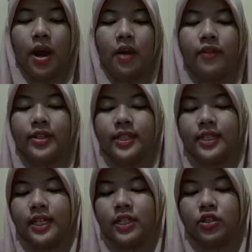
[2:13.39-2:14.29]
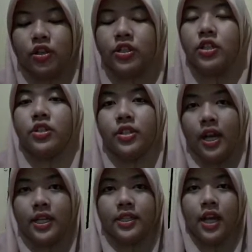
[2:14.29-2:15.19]
Advances in Social
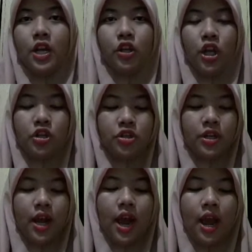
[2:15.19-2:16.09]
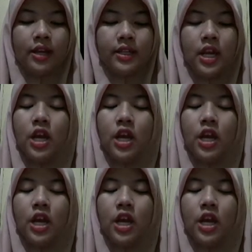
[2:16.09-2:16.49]
Science Education and